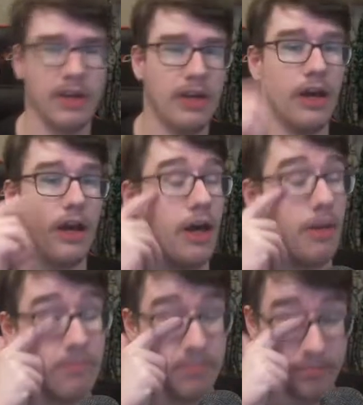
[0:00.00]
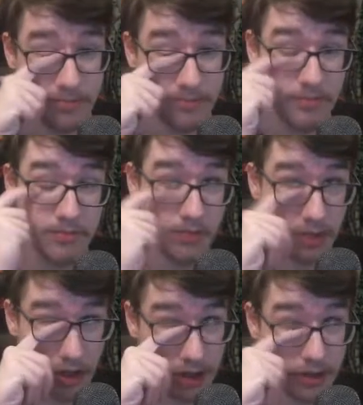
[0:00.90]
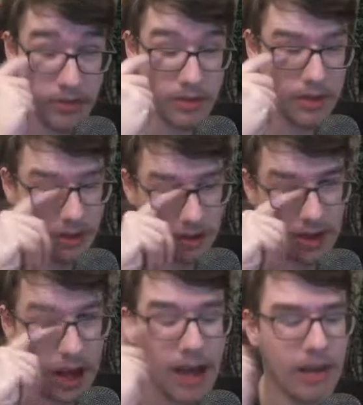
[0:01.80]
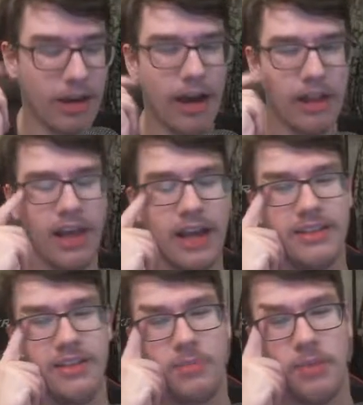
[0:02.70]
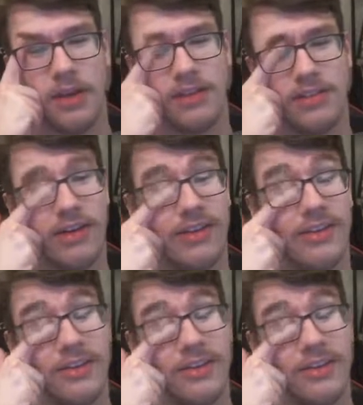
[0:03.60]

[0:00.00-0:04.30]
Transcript: Um, so it's, it's I I like this playstyle